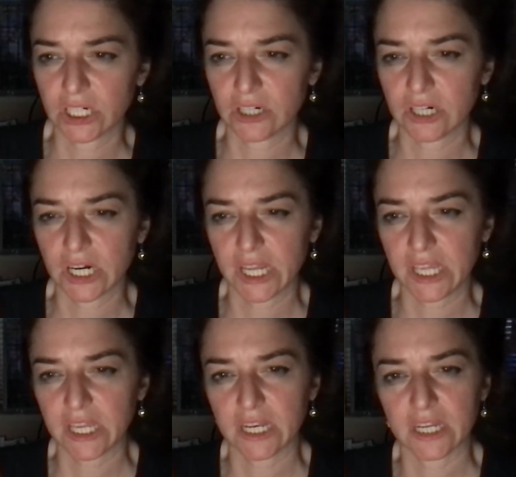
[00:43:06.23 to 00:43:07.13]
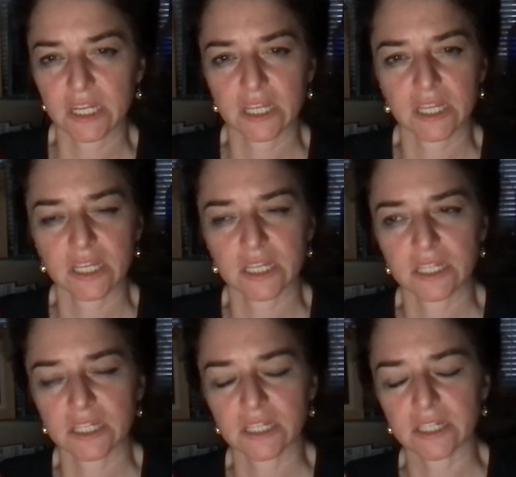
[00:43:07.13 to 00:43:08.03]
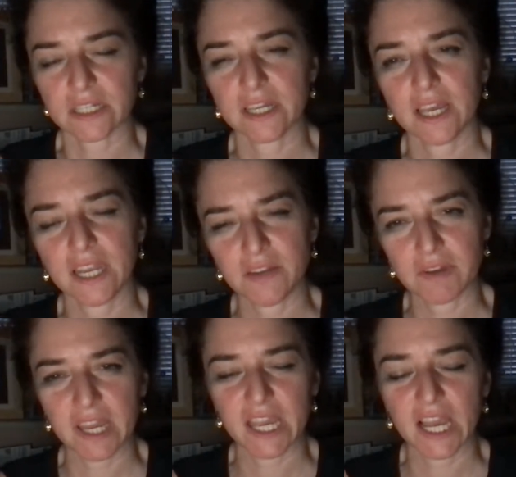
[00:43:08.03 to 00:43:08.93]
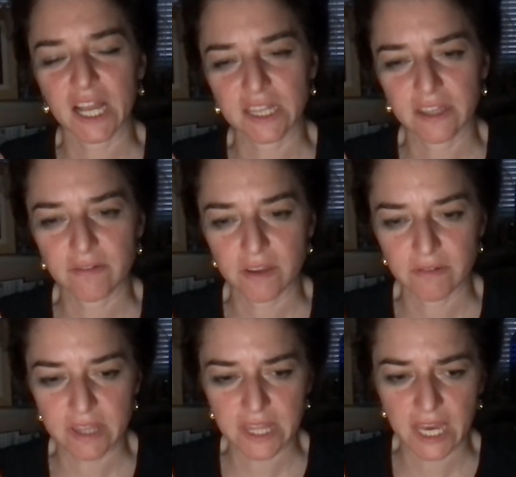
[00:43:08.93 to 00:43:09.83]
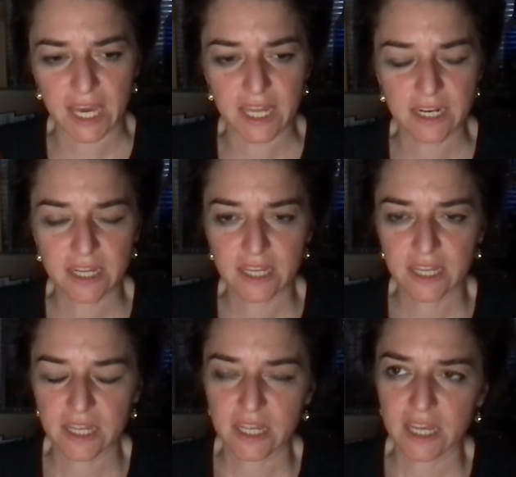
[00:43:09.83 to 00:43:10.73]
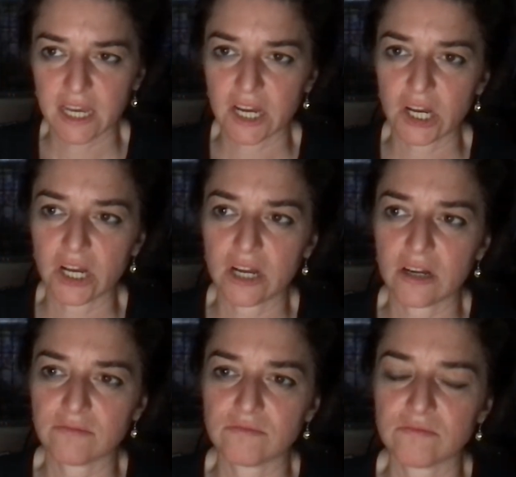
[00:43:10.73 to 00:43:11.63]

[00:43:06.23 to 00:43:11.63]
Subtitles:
All right. Anyway, I'll leave you with that. I